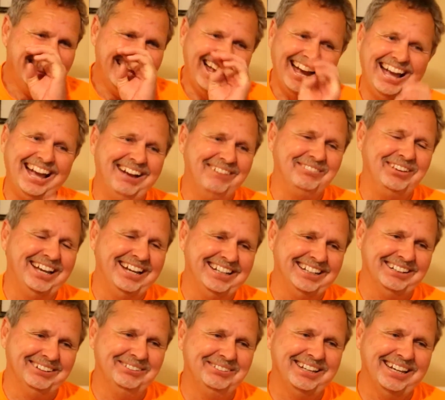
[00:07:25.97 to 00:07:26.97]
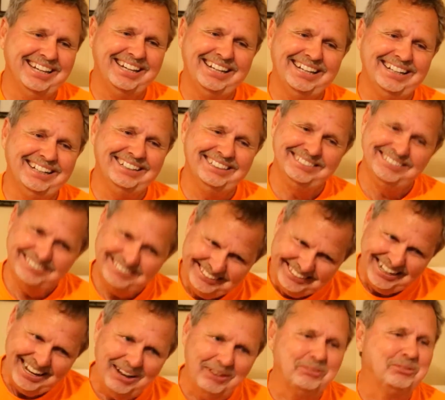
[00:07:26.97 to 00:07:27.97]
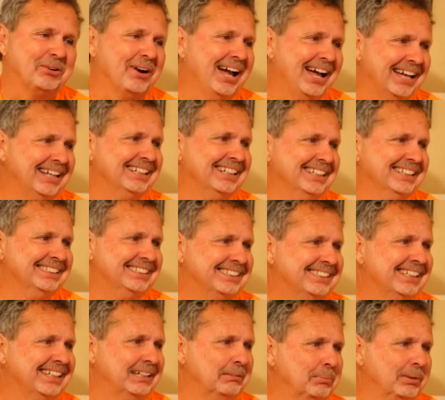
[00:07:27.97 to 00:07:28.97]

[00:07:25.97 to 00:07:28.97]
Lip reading: I'm like, okay, I'll try it and see.